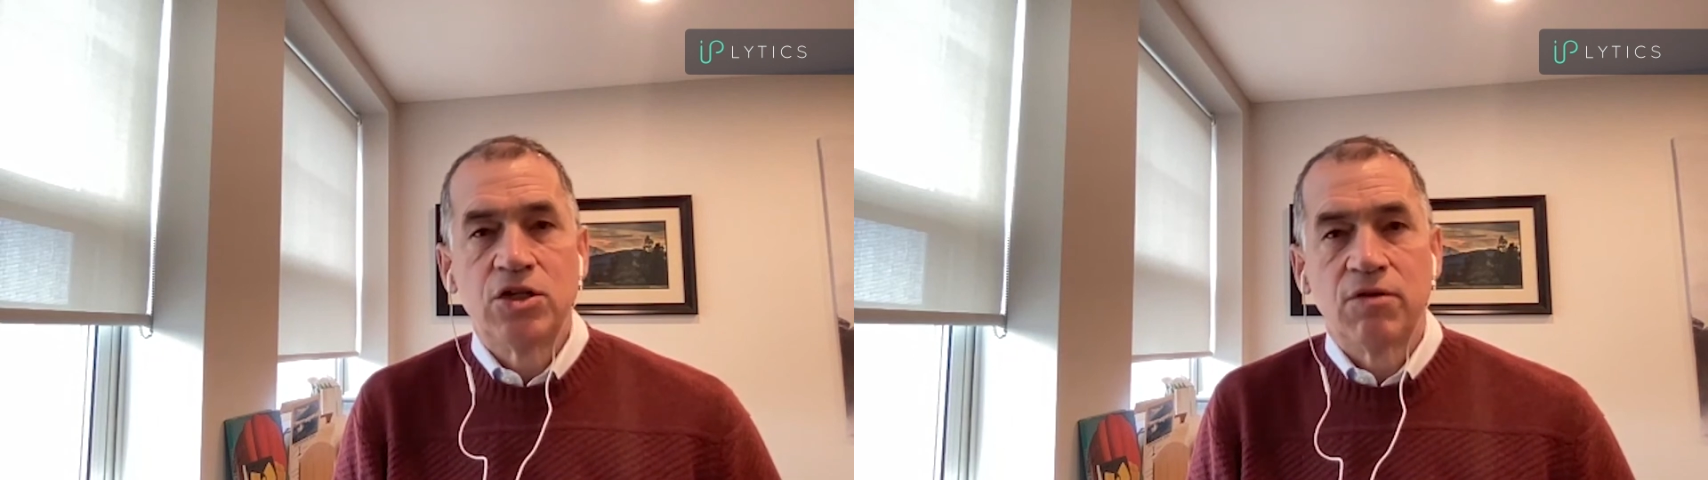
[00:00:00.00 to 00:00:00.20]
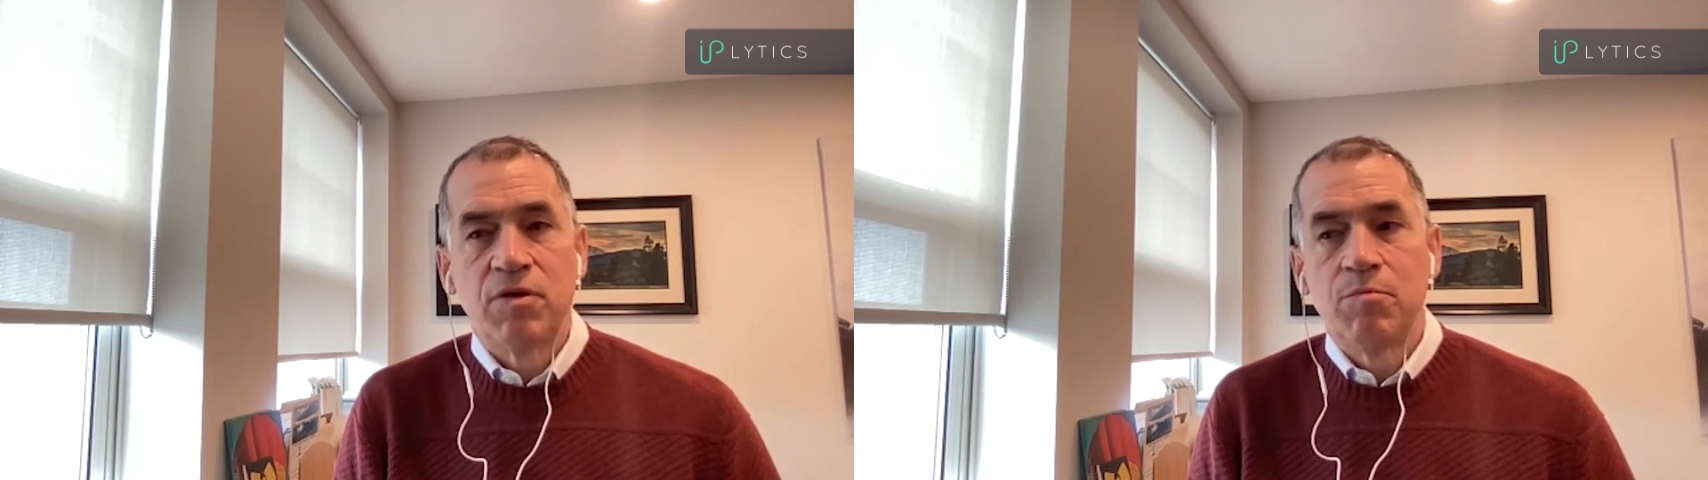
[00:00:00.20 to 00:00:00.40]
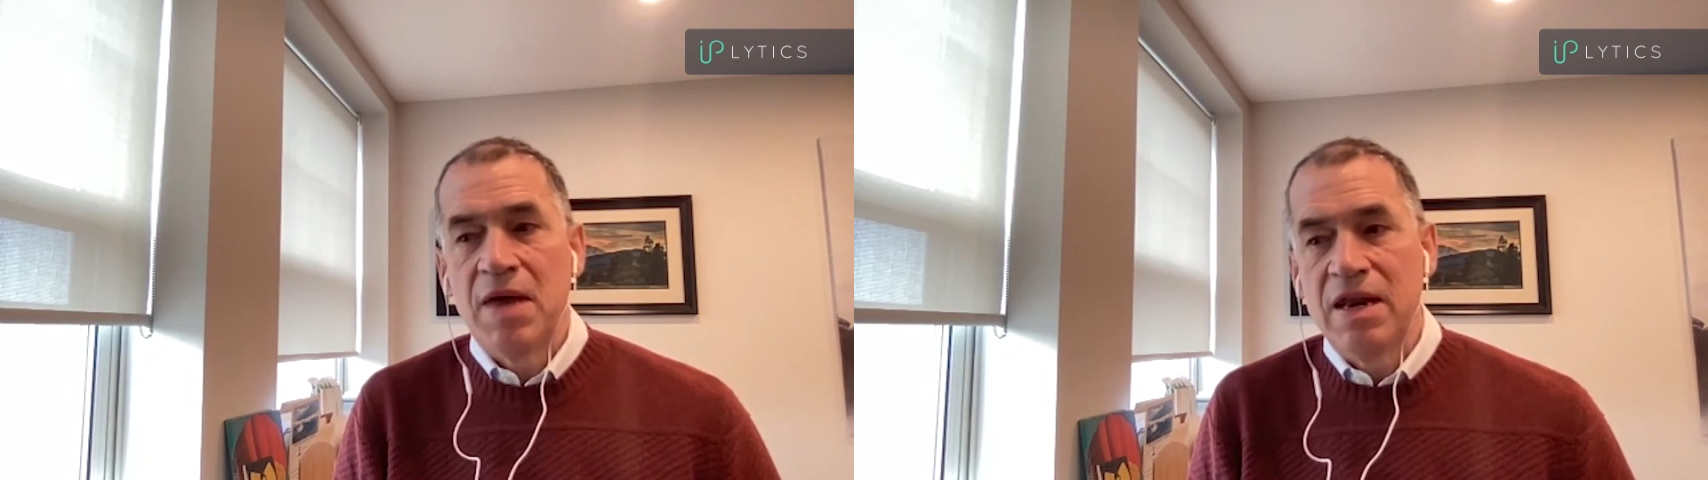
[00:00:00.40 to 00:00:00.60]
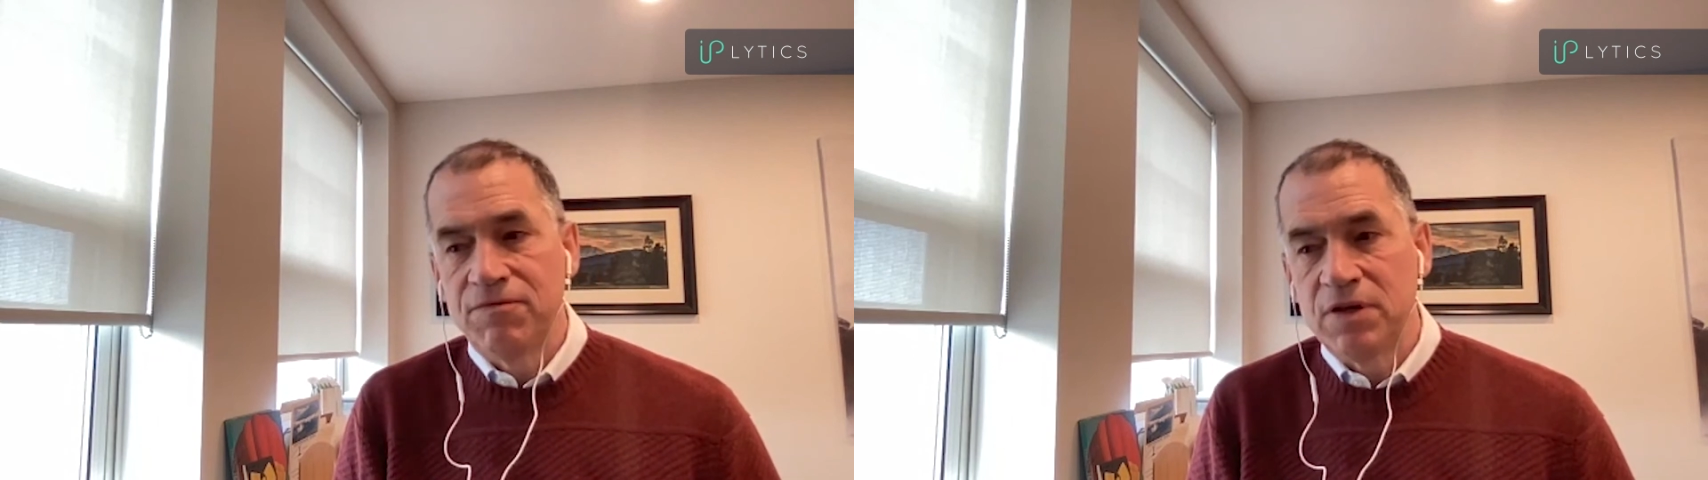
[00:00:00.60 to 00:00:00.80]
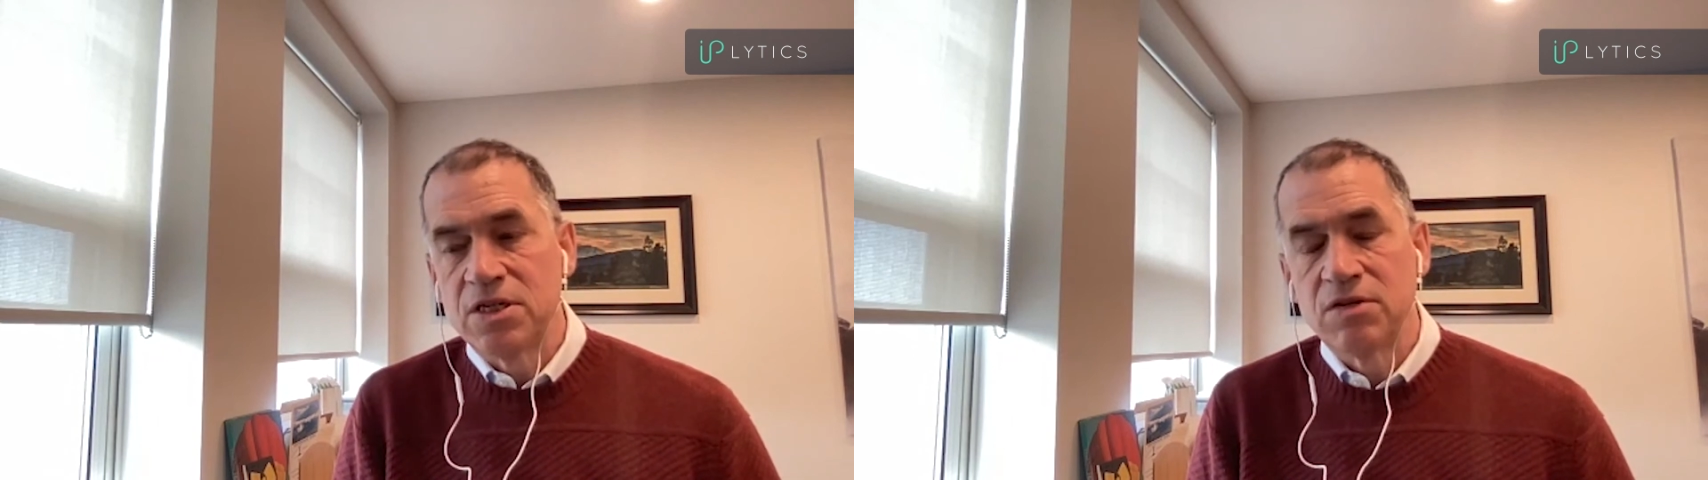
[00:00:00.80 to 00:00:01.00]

of the benefits